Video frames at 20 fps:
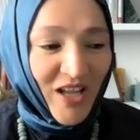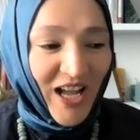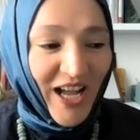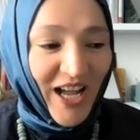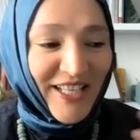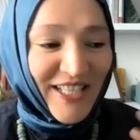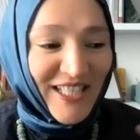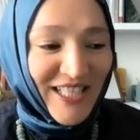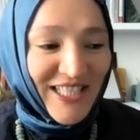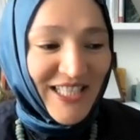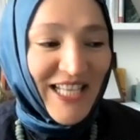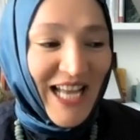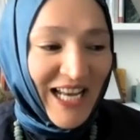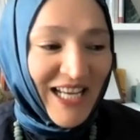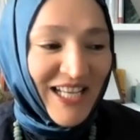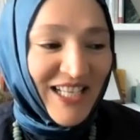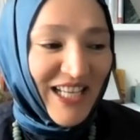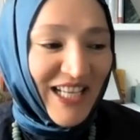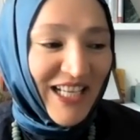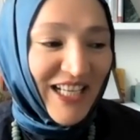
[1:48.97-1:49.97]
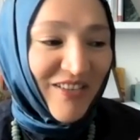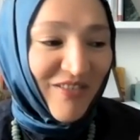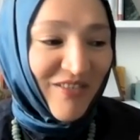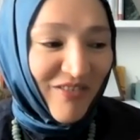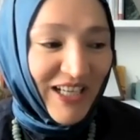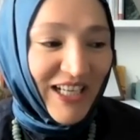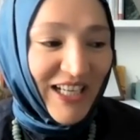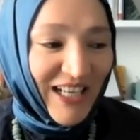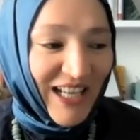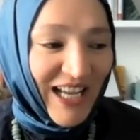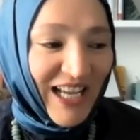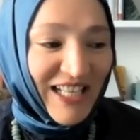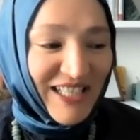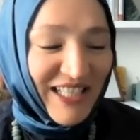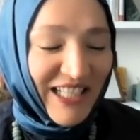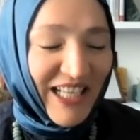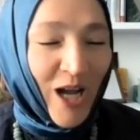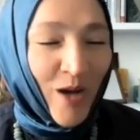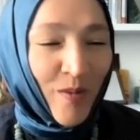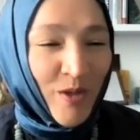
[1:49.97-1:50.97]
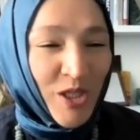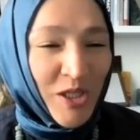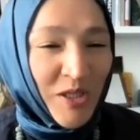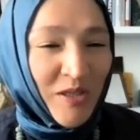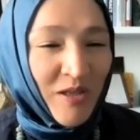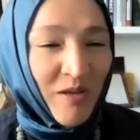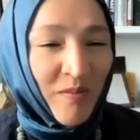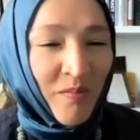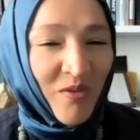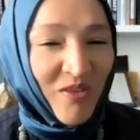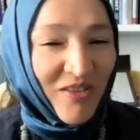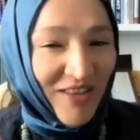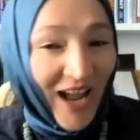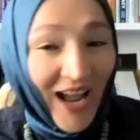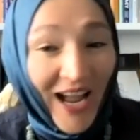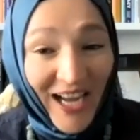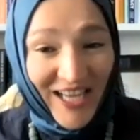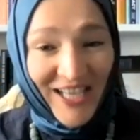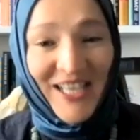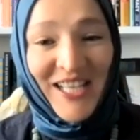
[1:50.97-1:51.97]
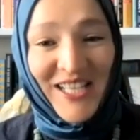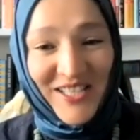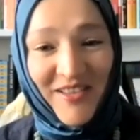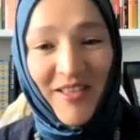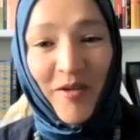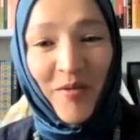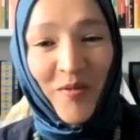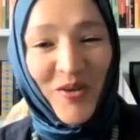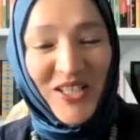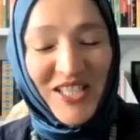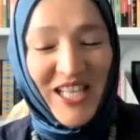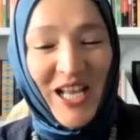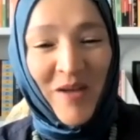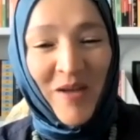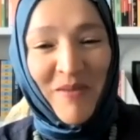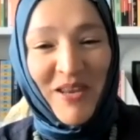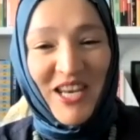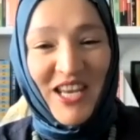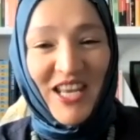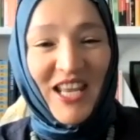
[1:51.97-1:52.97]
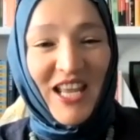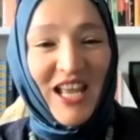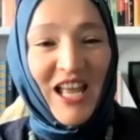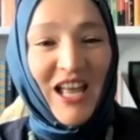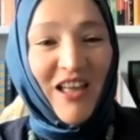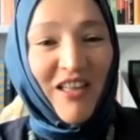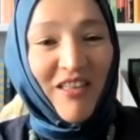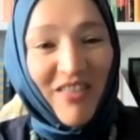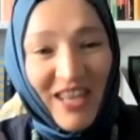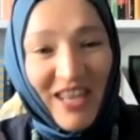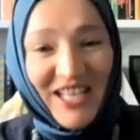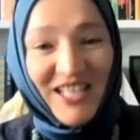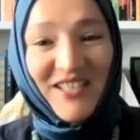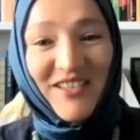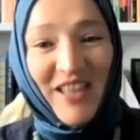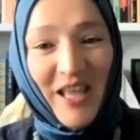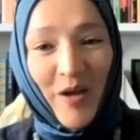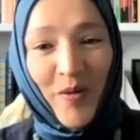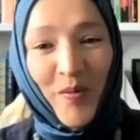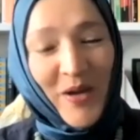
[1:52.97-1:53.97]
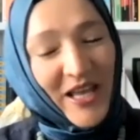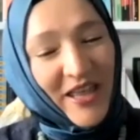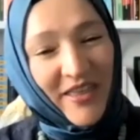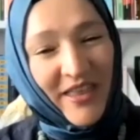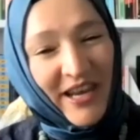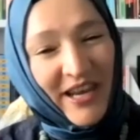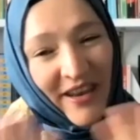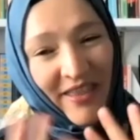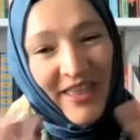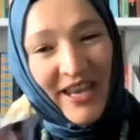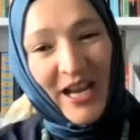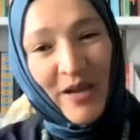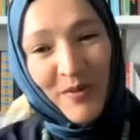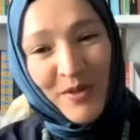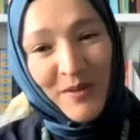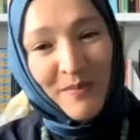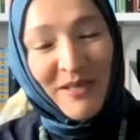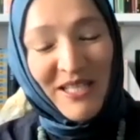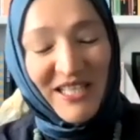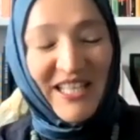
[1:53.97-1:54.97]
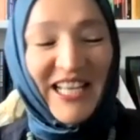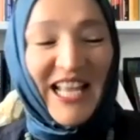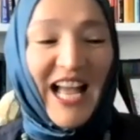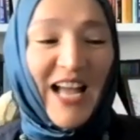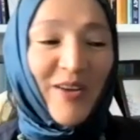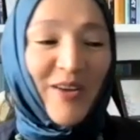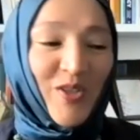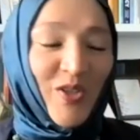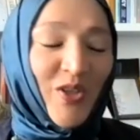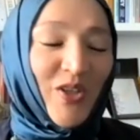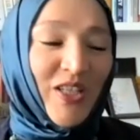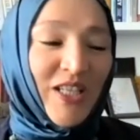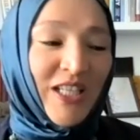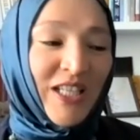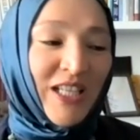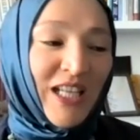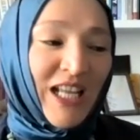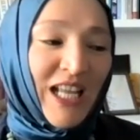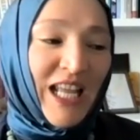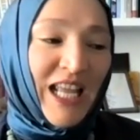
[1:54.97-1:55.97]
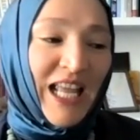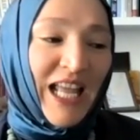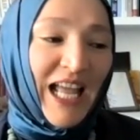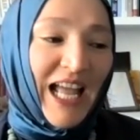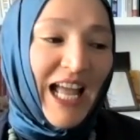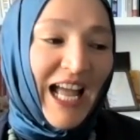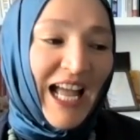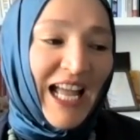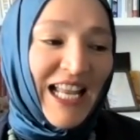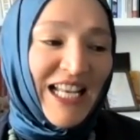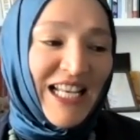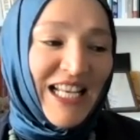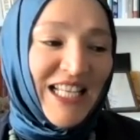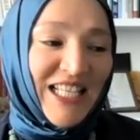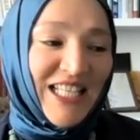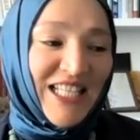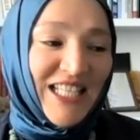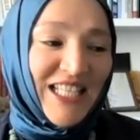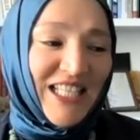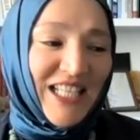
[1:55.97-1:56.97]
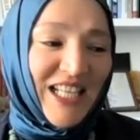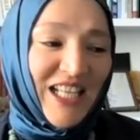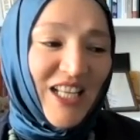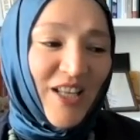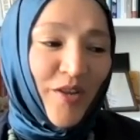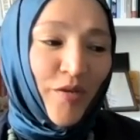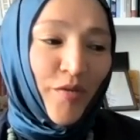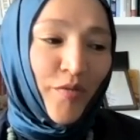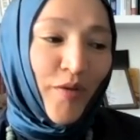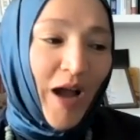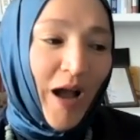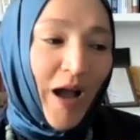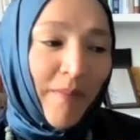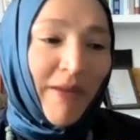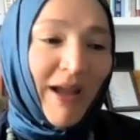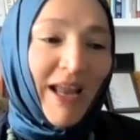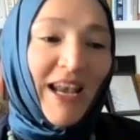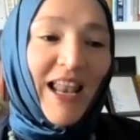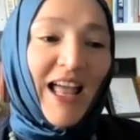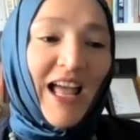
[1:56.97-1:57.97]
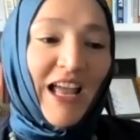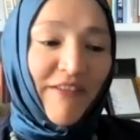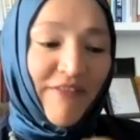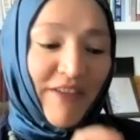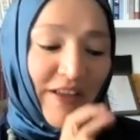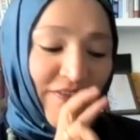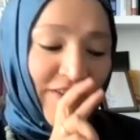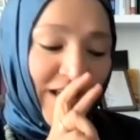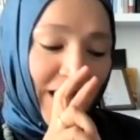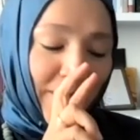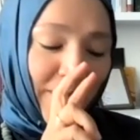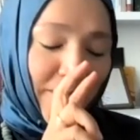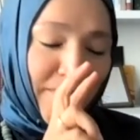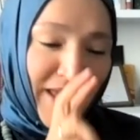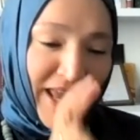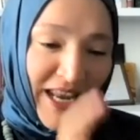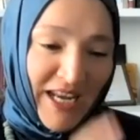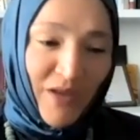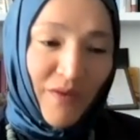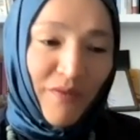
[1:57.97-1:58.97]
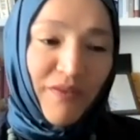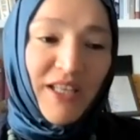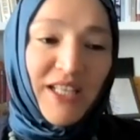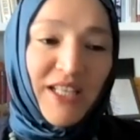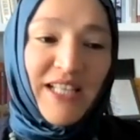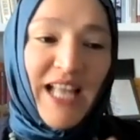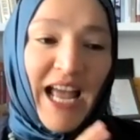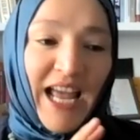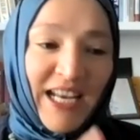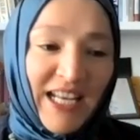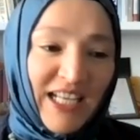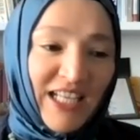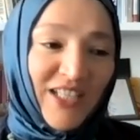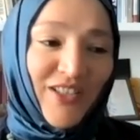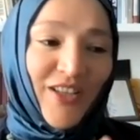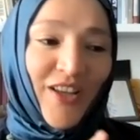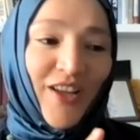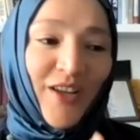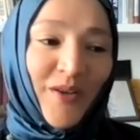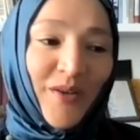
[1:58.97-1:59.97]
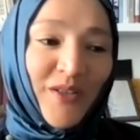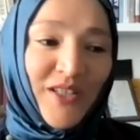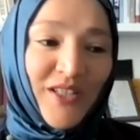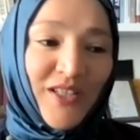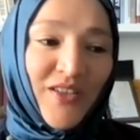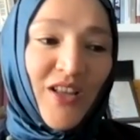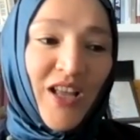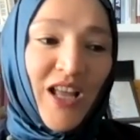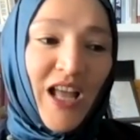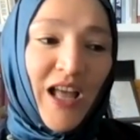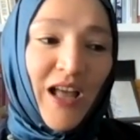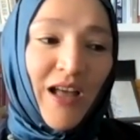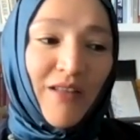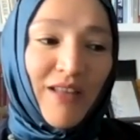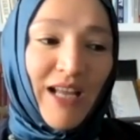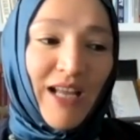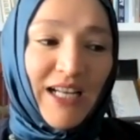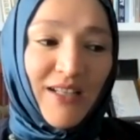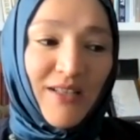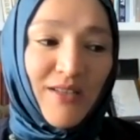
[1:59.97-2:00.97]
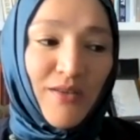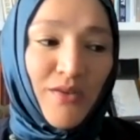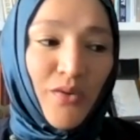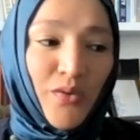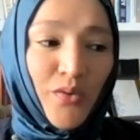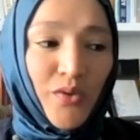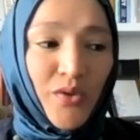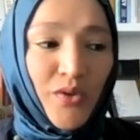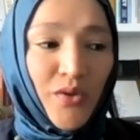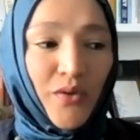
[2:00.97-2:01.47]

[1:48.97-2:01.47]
understanding and realizing how much darkness there was, how many things there were that I was missing out on. And throughout my life, I've had many of these anecdotes that sort